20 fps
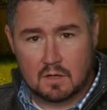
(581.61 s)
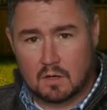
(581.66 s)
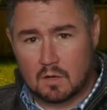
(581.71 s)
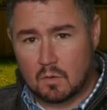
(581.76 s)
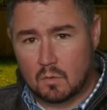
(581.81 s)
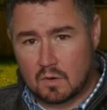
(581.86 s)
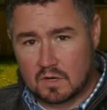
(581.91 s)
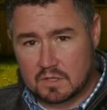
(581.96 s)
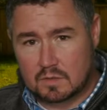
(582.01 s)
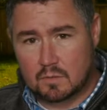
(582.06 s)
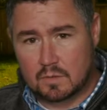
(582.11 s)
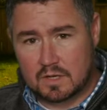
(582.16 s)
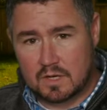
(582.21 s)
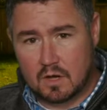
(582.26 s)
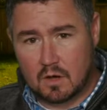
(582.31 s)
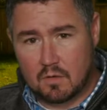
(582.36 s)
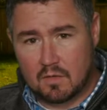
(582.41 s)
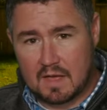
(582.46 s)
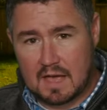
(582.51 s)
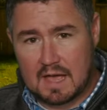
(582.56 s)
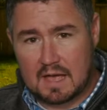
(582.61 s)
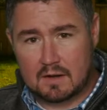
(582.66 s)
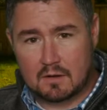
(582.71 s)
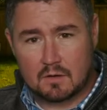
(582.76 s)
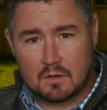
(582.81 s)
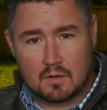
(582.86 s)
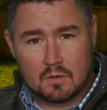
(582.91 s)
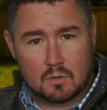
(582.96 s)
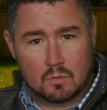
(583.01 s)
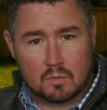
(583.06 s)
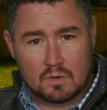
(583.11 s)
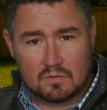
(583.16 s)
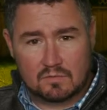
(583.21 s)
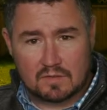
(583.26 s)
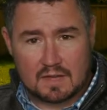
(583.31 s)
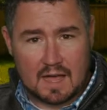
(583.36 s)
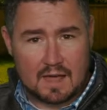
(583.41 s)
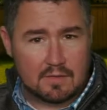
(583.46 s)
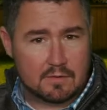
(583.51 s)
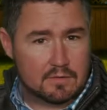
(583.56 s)
Once we know that, we've
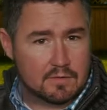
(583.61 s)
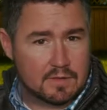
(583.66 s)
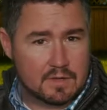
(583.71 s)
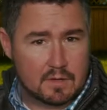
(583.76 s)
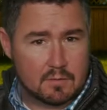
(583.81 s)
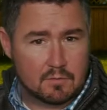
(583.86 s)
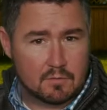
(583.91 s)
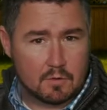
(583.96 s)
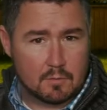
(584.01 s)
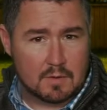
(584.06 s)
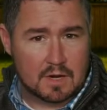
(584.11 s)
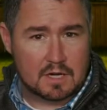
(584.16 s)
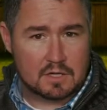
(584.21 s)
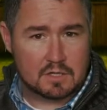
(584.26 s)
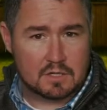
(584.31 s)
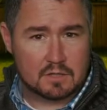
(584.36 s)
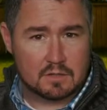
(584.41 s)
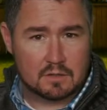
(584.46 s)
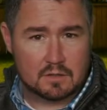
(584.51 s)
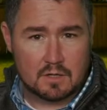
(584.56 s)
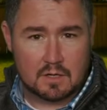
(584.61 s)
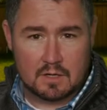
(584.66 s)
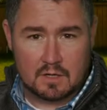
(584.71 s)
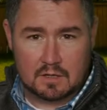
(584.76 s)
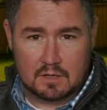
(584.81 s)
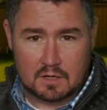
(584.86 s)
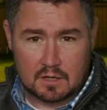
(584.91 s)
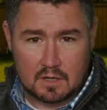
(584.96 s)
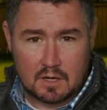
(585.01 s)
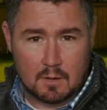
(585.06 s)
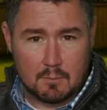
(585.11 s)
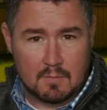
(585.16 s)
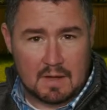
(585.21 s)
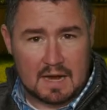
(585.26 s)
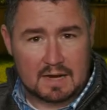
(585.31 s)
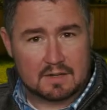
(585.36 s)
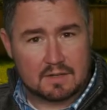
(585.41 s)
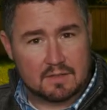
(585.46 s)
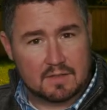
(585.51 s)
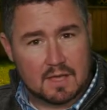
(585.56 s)
gathered the information to come
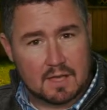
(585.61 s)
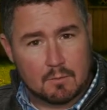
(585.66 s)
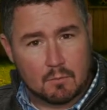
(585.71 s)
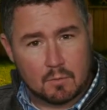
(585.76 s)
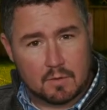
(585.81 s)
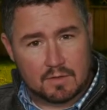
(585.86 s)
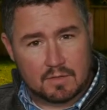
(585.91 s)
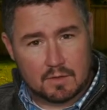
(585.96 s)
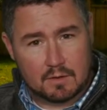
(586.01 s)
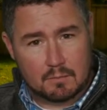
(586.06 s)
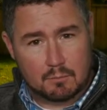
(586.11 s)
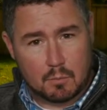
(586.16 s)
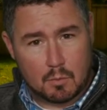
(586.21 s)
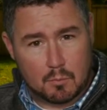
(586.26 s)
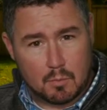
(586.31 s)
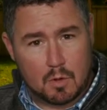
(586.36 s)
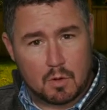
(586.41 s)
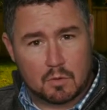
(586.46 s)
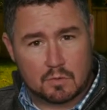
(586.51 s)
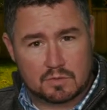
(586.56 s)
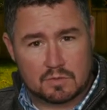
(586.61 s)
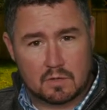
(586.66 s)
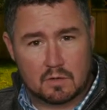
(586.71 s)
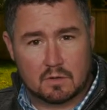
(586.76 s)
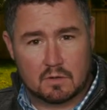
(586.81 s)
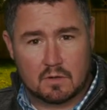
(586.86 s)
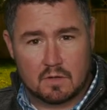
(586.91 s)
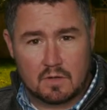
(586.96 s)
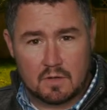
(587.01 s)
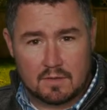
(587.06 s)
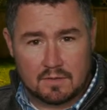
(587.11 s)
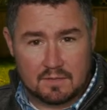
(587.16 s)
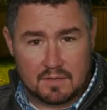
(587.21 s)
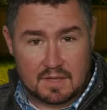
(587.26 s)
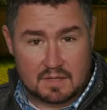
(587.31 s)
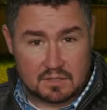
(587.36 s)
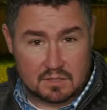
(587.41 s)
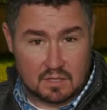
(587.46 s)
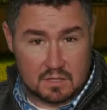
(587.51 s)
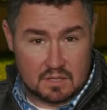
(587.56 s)
back to them with a proposal
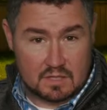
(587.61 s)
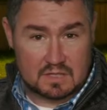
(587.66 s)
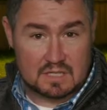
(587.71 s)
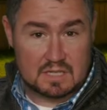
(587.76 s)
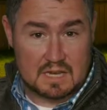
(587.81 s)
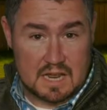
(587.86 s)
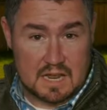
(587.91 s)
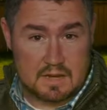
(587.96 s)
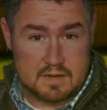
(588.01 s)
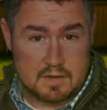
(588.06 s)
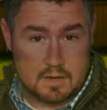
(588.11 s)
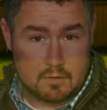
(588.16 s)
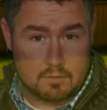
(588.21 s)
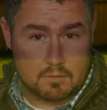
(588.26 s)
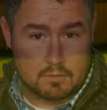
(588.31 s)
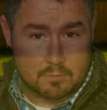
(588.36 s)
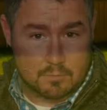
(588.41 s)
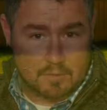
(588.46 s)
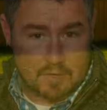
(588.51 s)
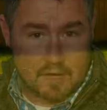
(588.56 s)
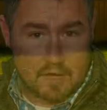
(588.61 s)
that's going to stand out from the